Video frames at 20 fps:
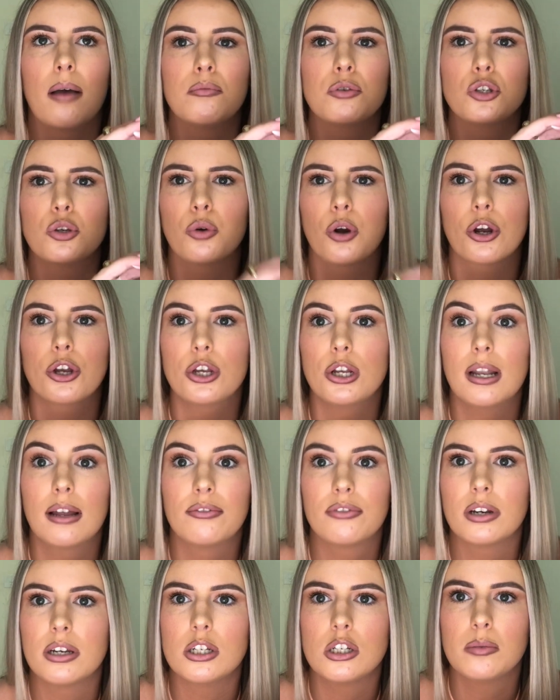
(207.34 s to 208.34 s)
so are you
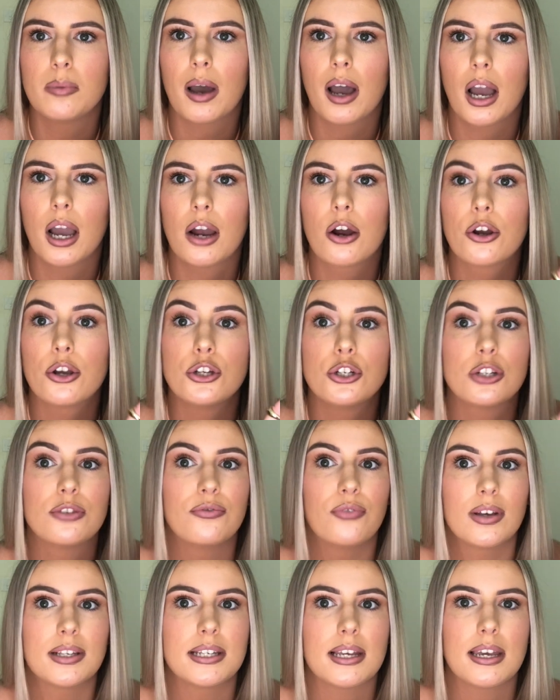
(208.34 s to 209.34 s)
living in Dubai or are you just
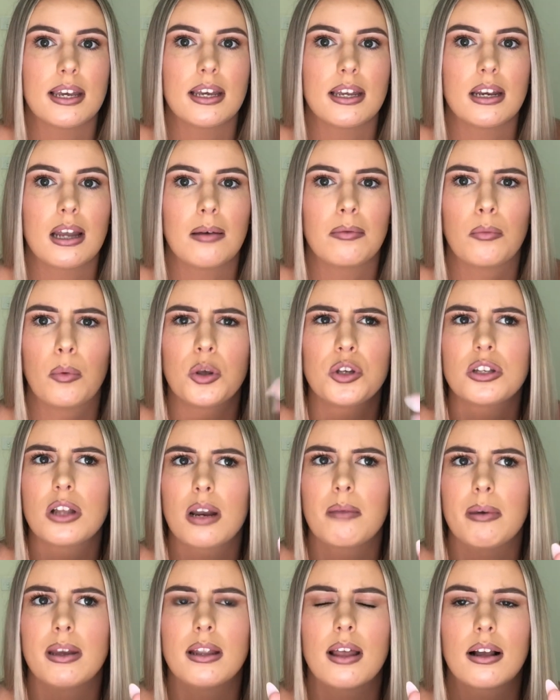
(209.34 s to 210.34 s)
visiting? I must not
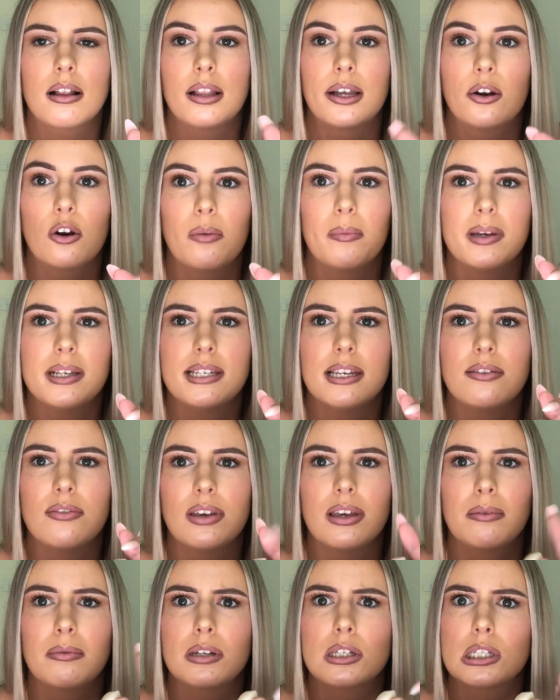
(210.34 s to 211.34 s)
have made that clear on my
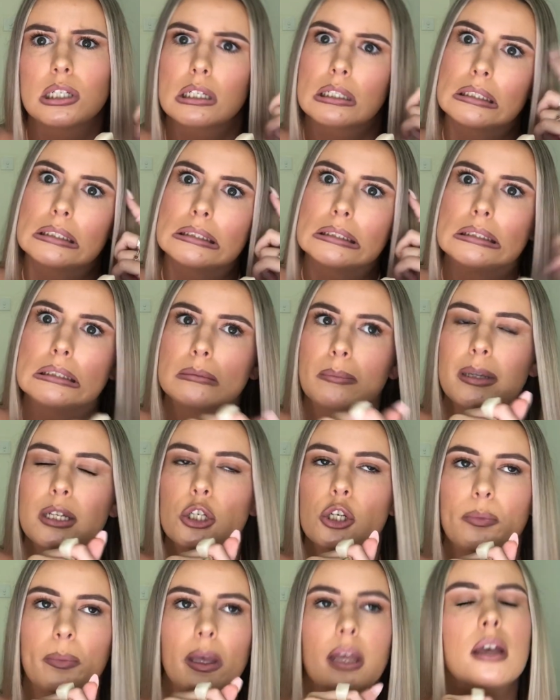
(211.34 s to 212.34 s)
CV, which, that's
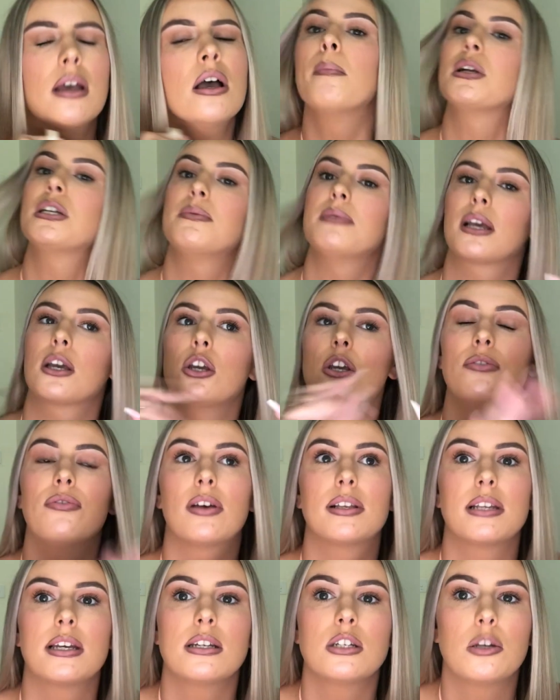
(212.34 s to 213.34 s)
stupid. But she's like, are you
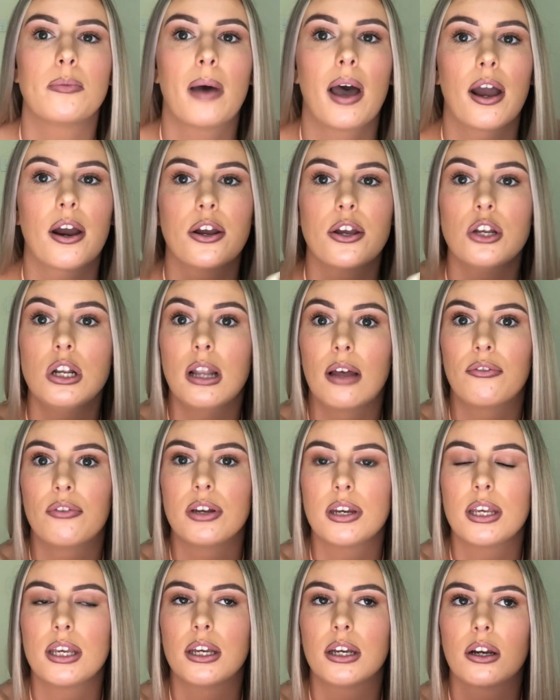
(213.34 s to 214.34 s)
visiting Dubai, are you
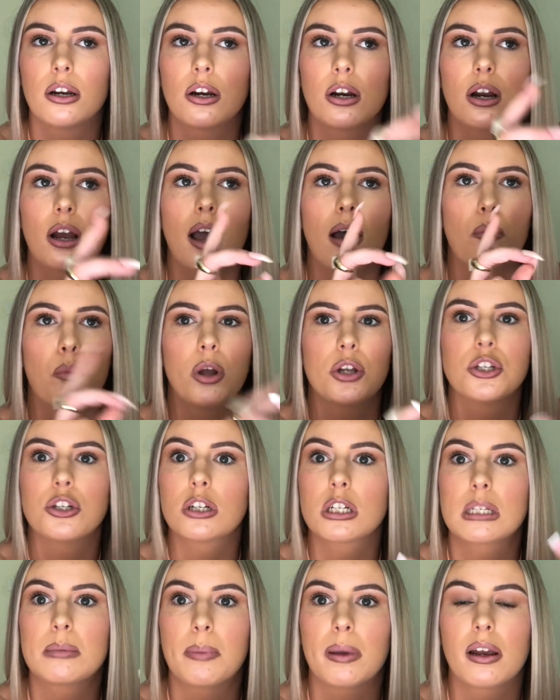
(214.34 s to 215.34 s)
living here, what's
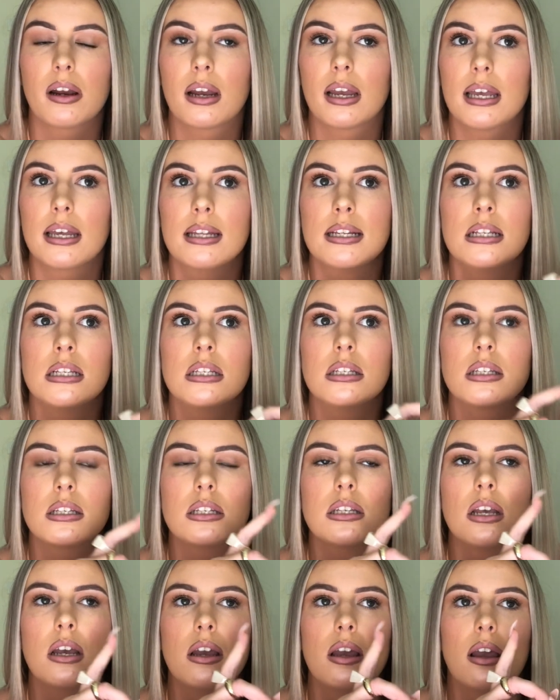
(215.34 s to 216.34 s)
your
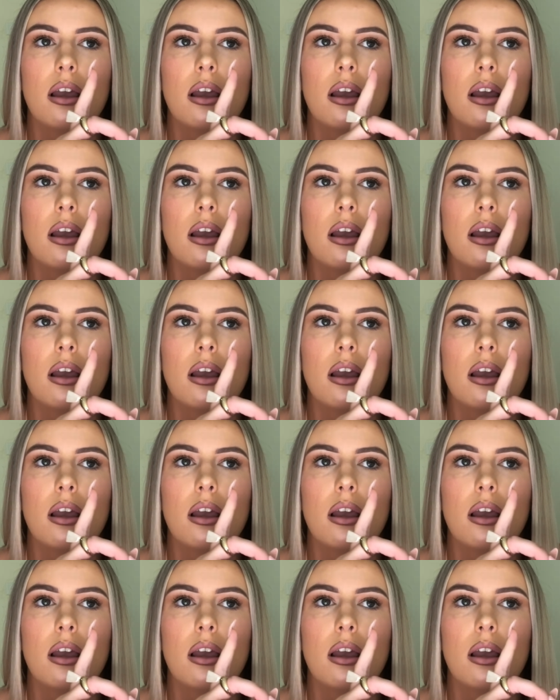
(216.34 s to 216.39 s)
experience?